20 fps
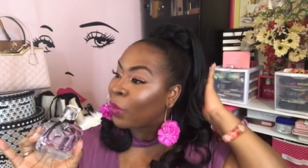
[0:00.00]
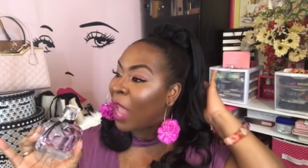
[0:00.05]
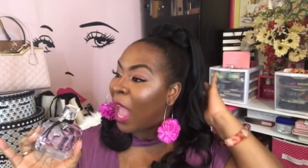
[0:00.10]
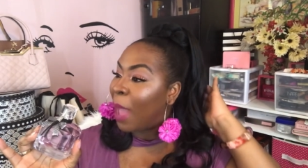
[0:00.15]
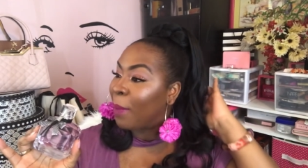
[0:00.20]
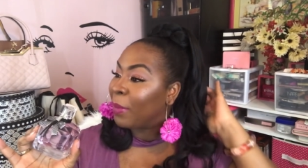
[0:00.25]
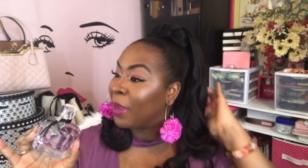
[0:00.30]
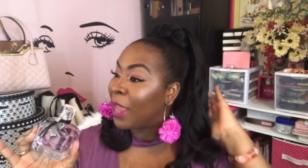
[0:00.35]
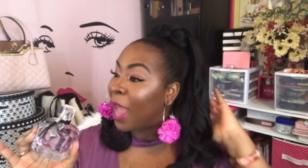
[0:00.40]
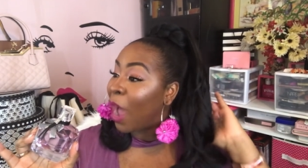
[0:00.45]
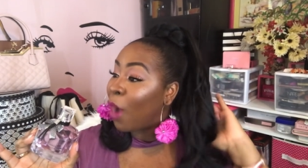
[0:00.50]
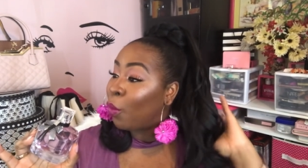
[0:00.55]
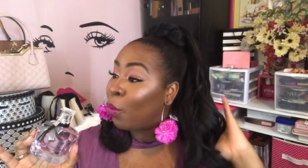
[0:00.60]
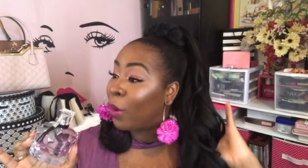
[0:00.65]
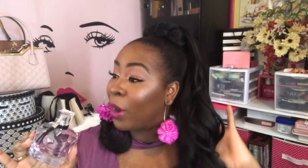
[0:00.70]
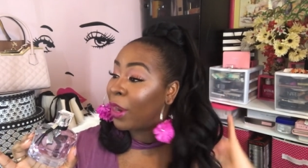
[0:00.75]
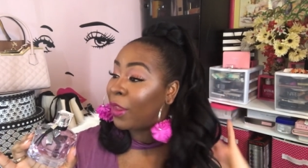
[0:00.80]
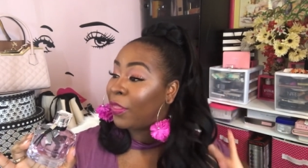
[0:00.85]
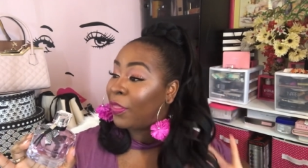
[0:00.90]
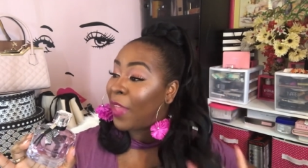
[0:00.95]
I mean, I
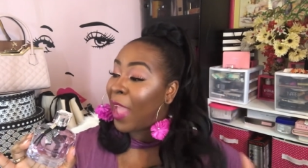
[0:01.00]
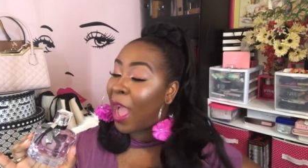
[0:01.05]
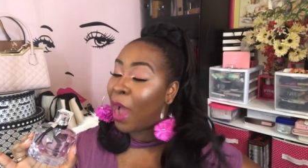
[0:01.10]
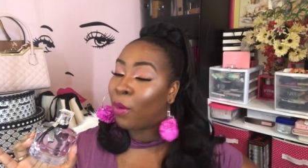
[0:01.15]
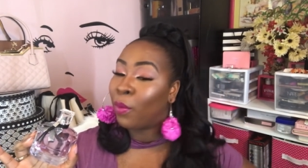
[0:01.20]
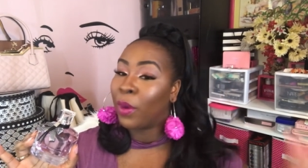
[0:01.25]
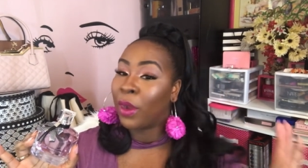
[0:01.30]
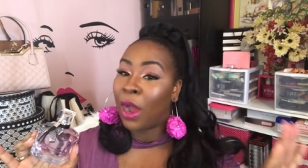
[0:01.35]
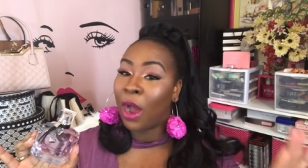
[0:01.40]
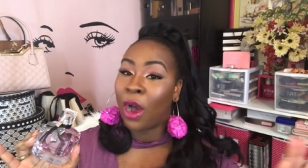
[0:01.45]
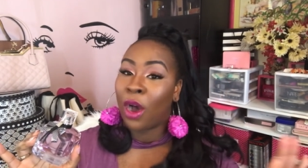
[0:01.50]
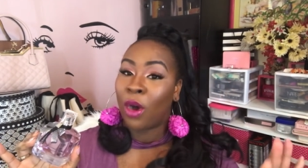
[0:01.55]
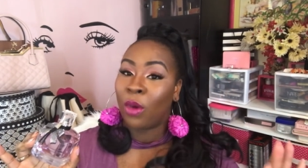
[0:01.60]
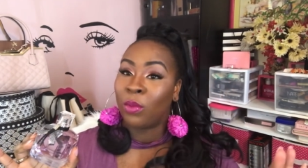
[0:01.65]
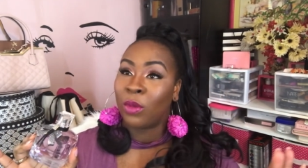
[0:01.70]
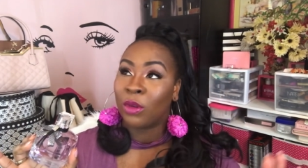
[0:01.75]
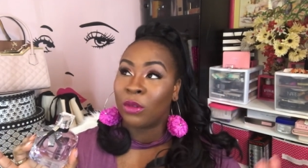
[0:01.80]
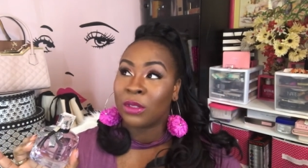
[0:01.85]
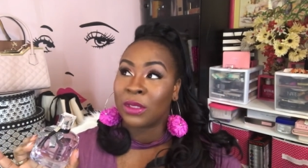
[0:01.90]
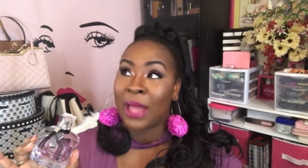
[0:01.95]
wear that one
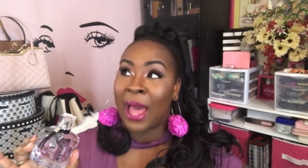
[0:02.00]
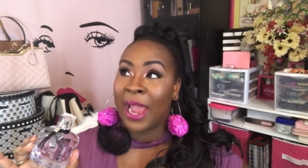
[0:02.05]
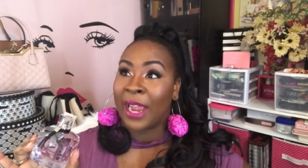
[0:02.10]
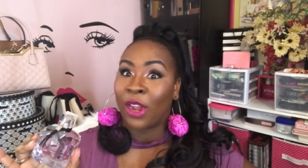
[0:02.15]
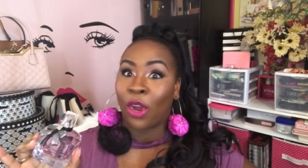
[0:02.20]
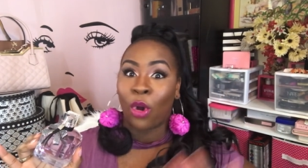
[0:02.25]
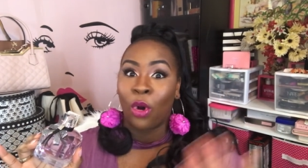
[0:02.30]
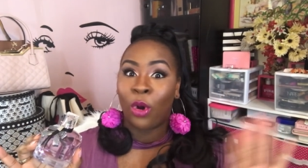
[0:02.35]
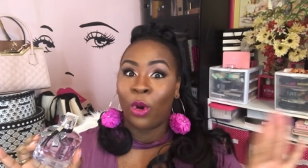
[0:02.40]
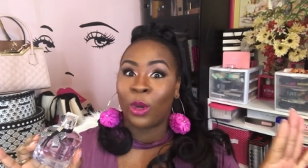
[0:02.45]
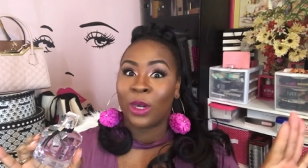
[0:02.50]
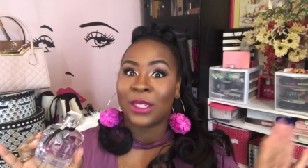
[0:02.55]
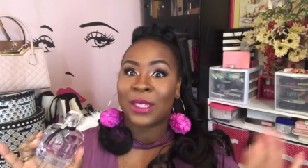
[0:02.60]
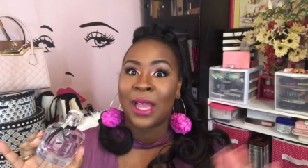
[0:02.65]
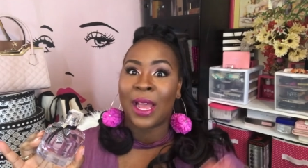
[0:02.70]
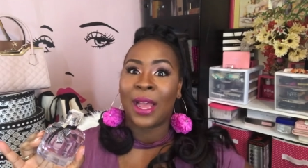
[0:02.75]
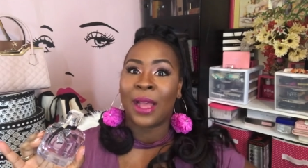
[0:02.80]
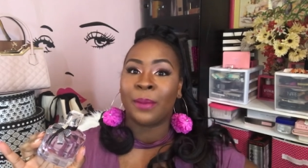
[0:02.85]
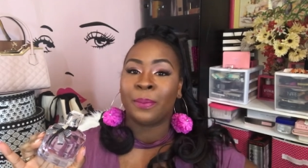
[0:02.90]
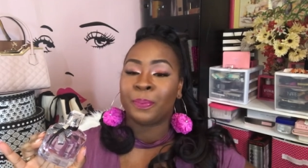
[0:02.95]
almost like all the
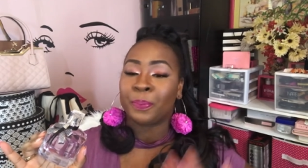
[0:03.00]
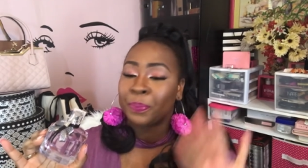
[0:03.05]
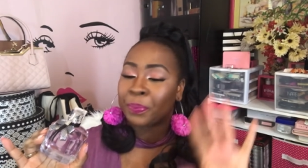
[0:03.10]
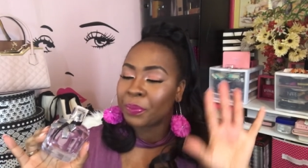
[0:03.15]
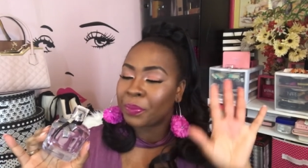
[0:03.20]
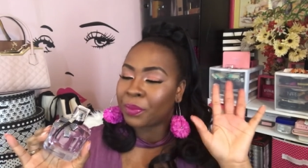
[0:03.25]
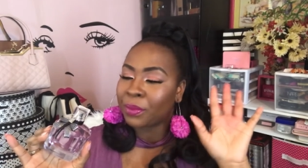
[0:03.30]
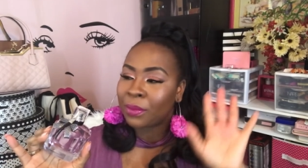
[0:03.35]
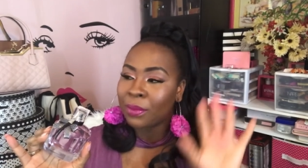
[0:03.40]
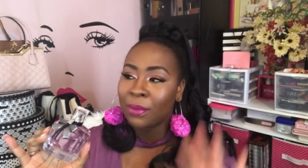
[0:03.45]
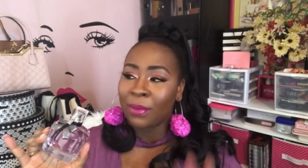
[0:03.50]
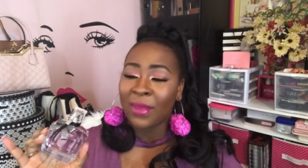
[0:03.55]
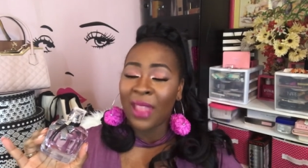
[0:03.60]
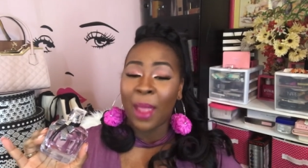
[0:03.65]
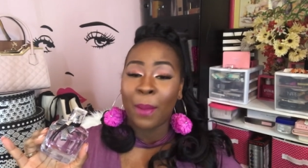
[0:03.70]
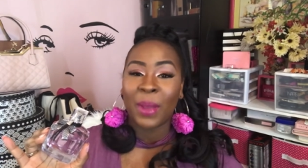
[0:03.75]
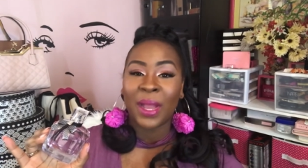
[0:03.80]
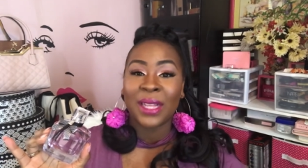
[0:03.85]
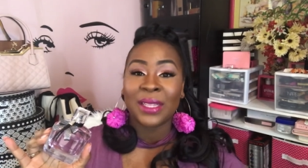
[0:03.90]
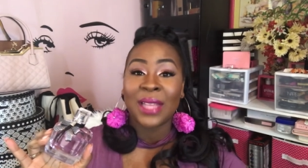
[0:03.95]
time
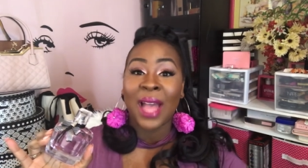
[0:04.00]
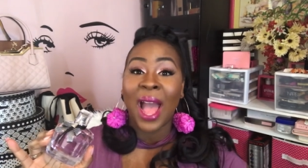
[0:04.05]
because